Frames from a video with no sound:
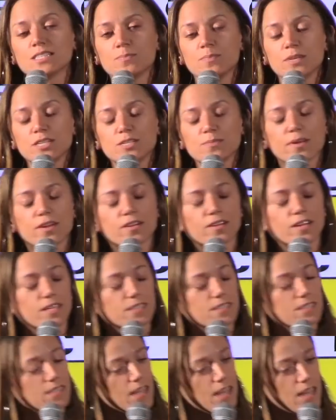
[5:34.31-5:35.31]
this bitch better
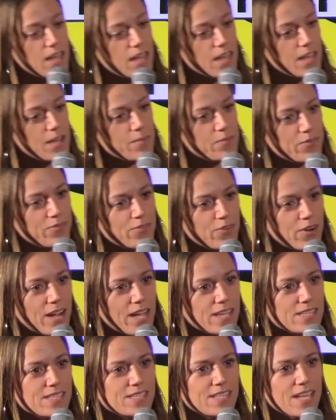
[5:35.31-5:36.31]
not die before
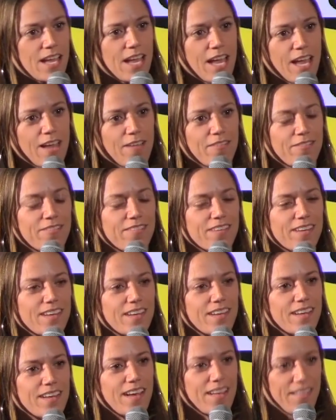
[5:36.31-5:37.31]
I
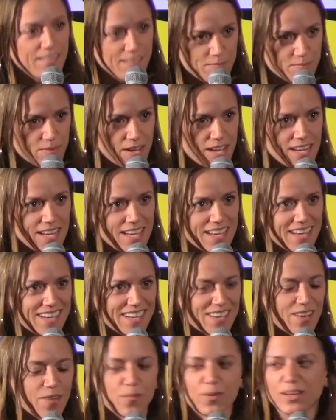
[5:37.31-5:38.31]
save the money.